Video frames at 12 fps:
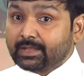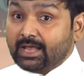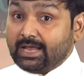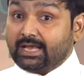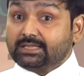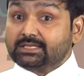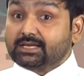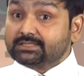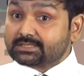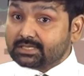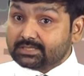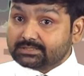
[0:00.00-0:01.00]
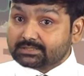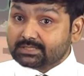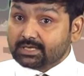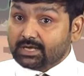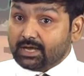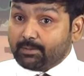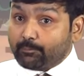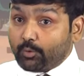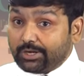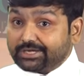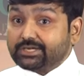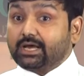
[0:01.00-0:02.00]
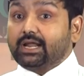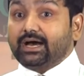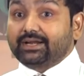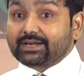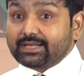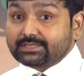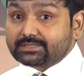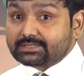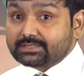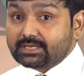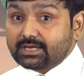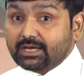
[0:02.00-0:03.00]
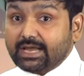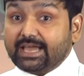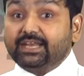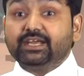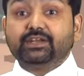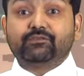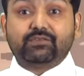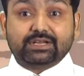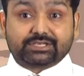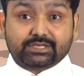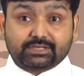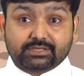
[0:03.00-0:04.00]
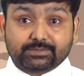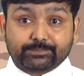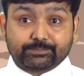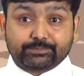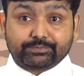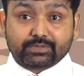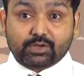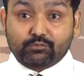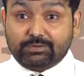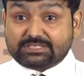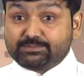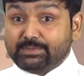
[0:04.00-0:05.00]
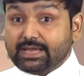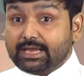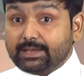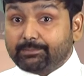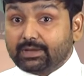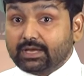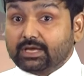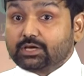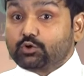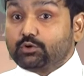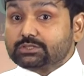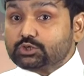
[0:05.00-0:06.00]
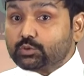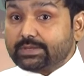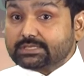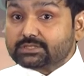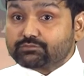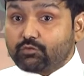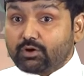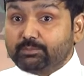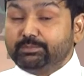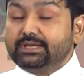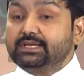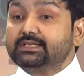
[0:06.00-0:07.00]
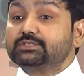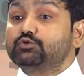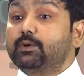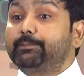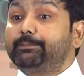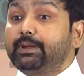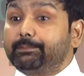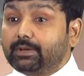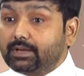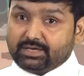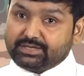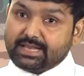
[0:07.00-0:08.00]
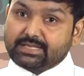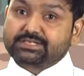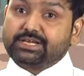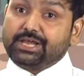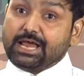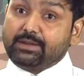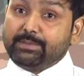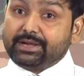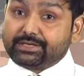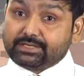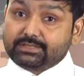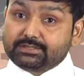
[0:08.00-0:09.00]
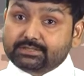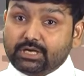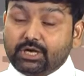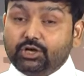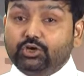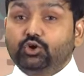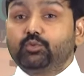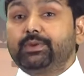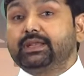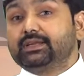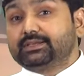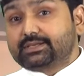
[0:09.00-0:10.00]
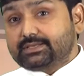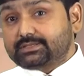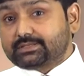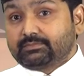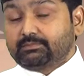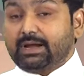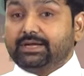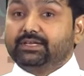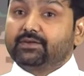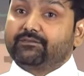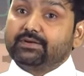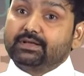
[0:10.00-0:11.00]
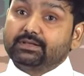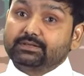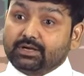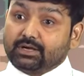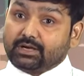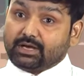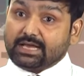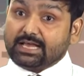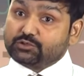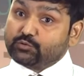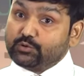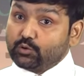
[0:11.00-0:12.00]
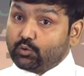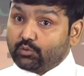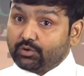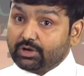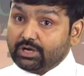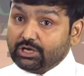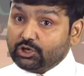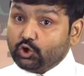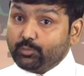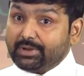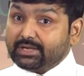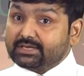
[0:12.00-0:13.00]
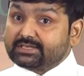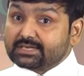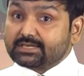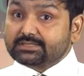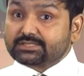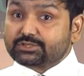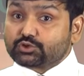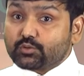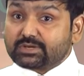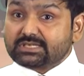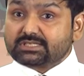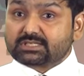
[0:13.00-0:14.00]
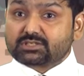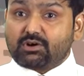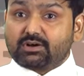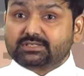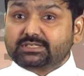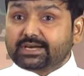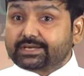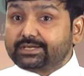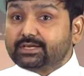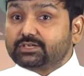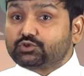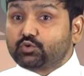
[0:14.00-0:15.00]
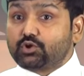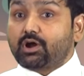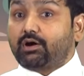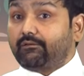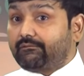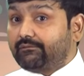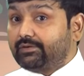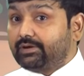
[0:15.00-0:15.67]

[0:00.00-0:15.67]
health concerns, political unrest and inflation, which may have consequence for millions of people. Next key element is human interest. My dear friend, as we know, human interest stories cause the reader to laugh